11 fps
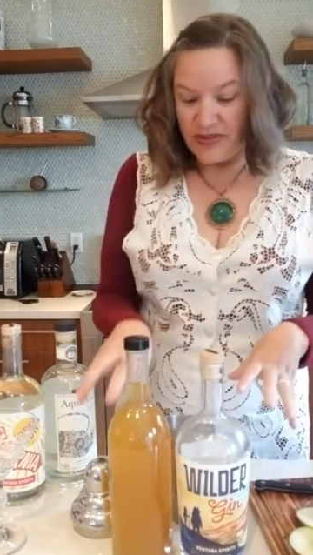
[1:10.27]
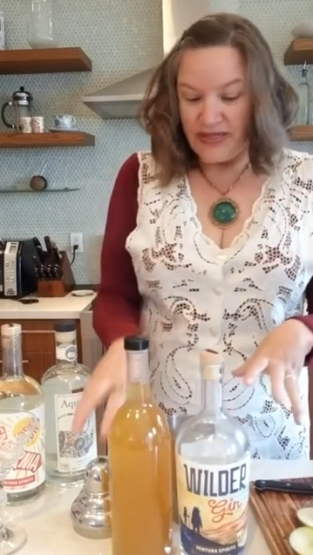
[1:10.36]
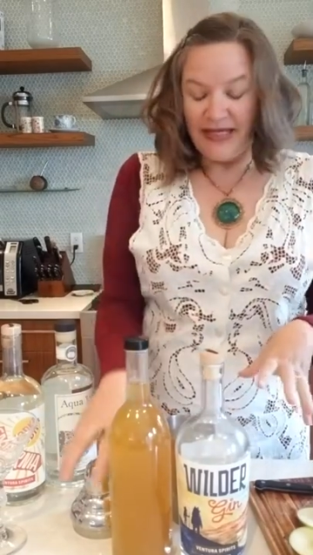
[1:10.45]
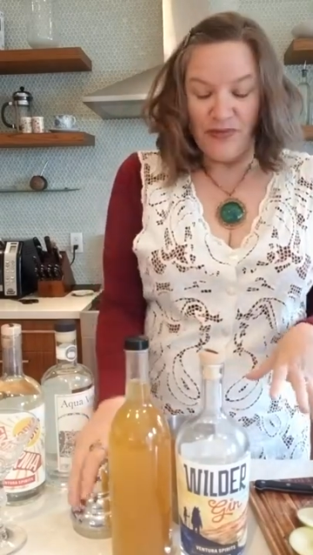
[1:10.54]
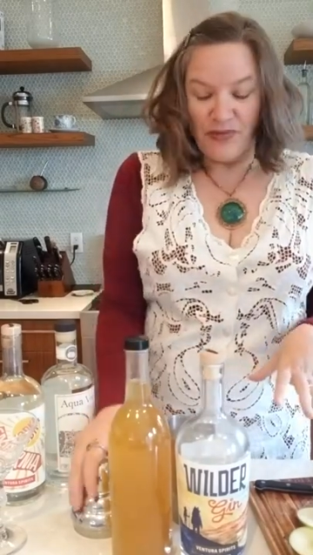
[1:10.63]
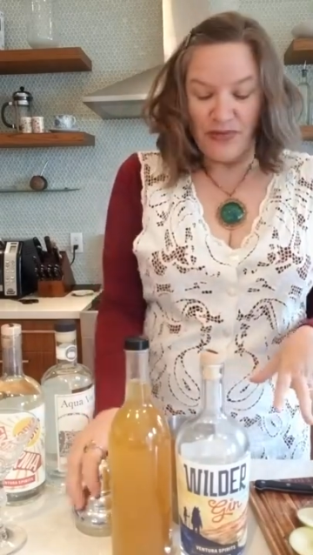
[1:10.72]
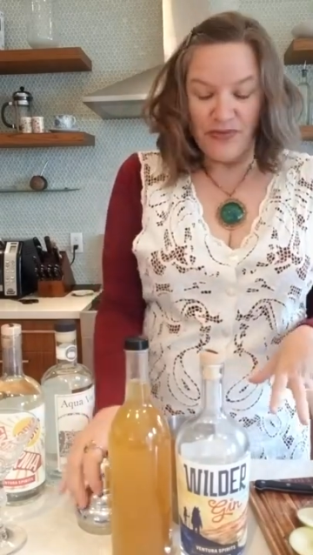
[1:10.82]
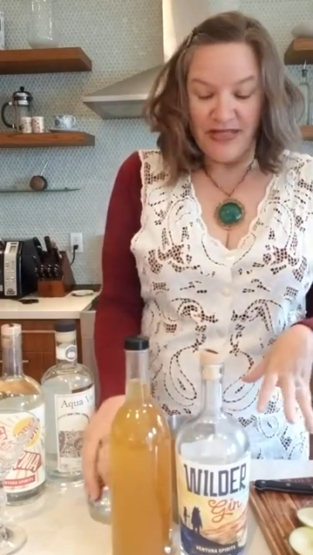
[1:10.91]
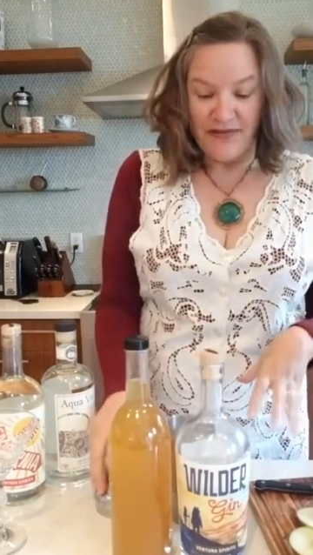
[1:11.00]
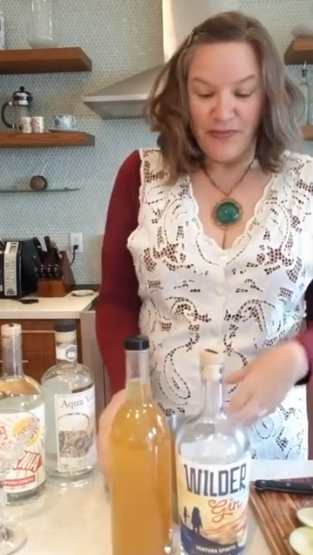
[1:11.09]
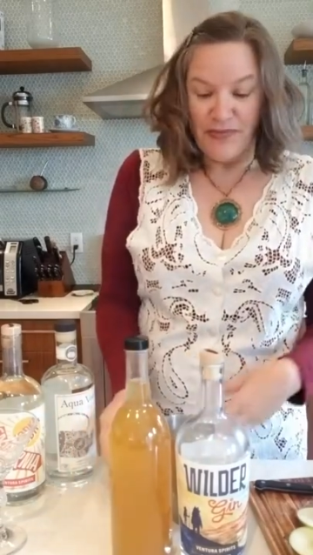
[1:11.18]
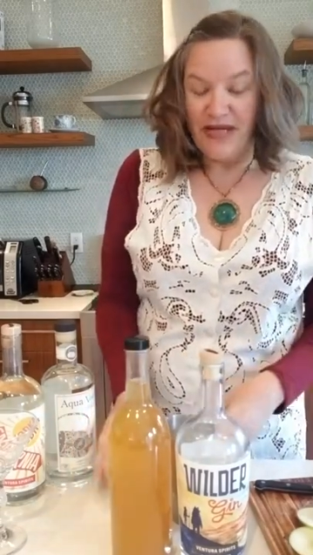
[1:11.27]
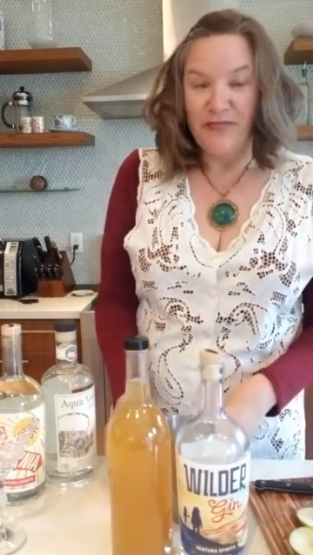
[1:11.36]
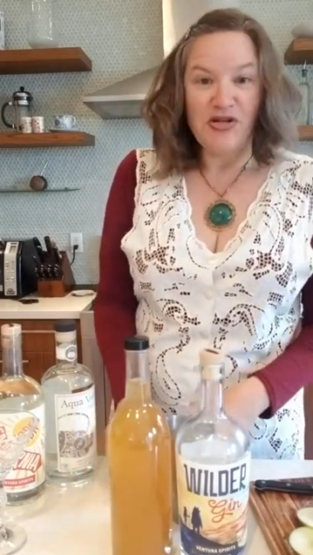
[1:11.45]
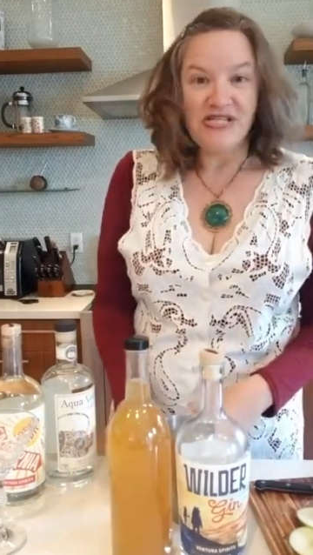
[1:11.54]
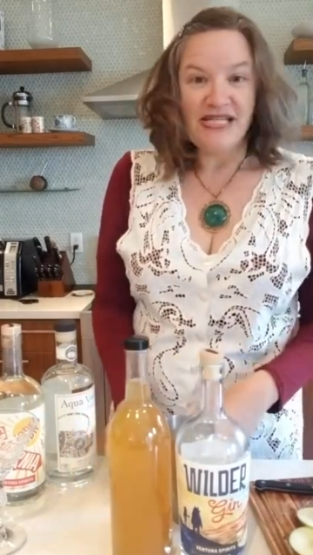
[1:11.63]
Anyone who's ever made a
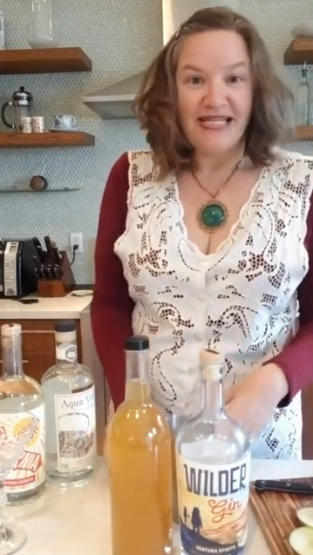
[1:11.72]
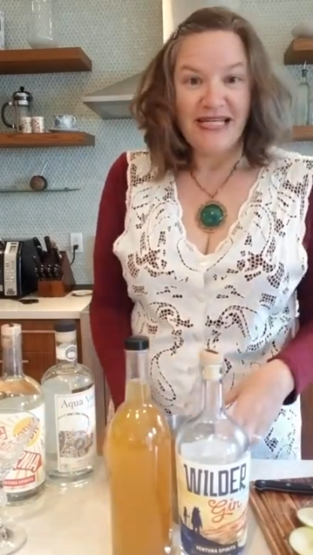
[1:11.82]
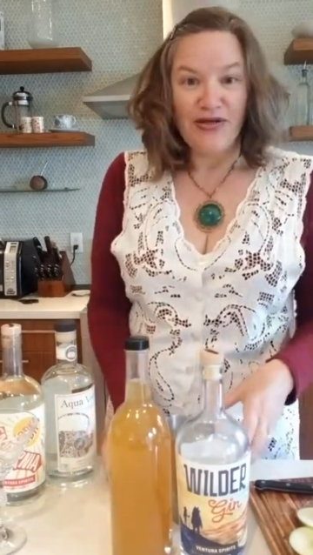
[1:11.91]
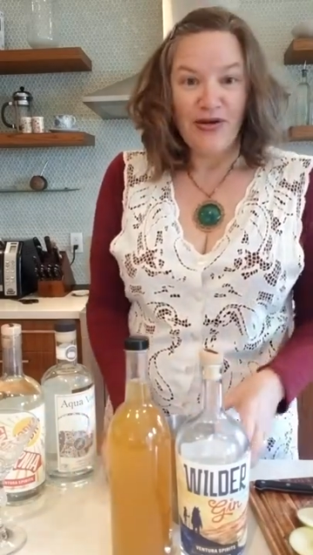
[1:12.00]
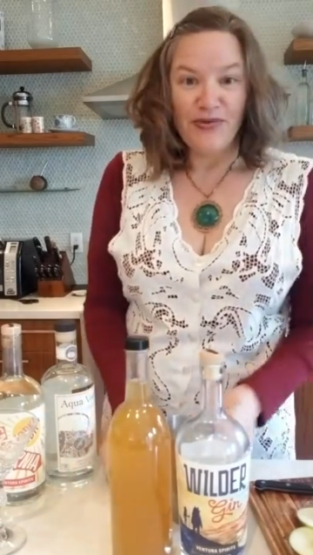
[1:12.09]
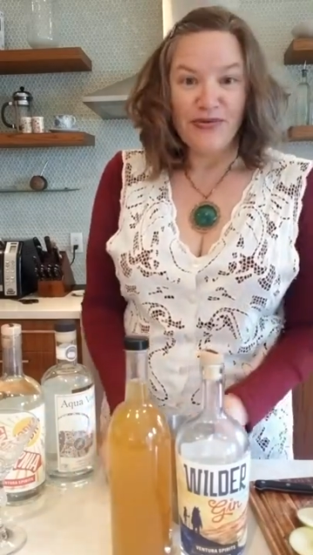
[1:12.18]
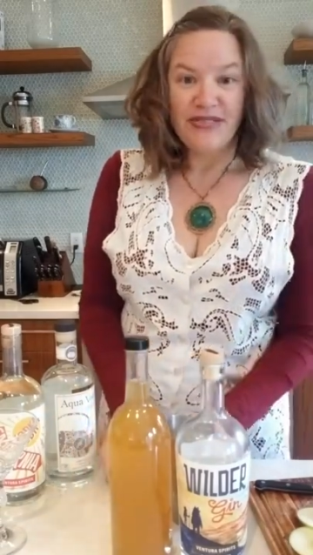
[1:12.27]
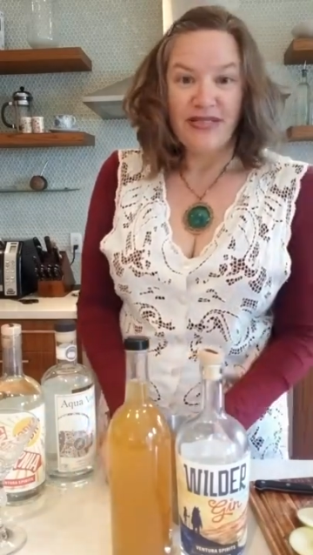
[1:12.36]
martini knows.